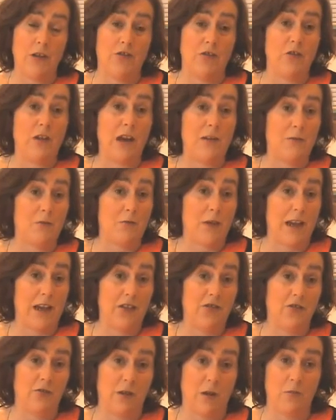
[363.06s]
we do have a
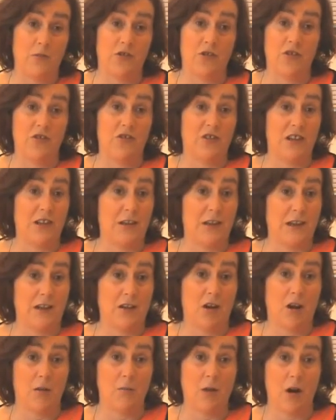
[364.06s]
range of opportunities in
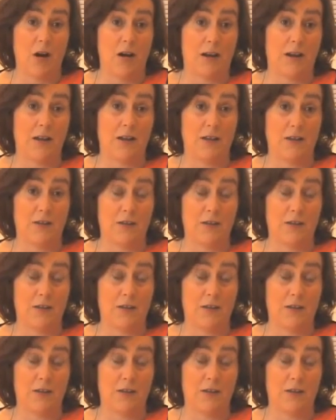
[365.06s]
our market,